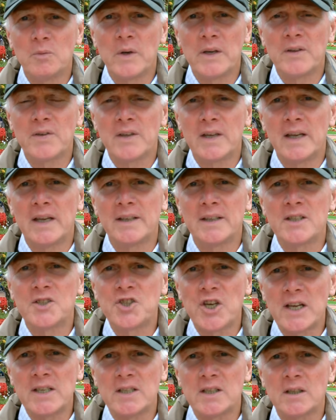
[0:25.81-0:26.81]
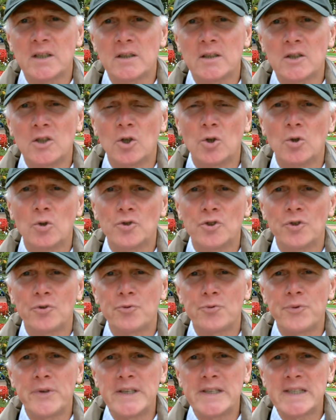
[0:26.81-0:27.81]
with an agenda called
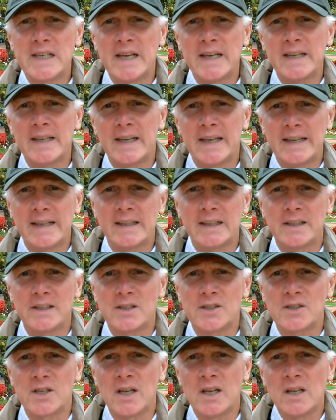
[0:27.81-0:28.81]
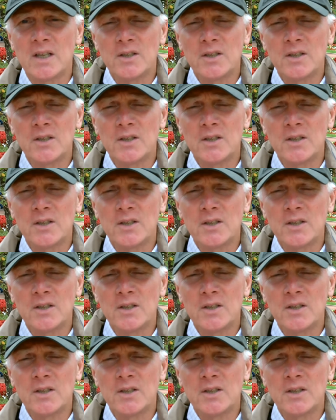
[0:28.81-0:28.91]
ReTake England.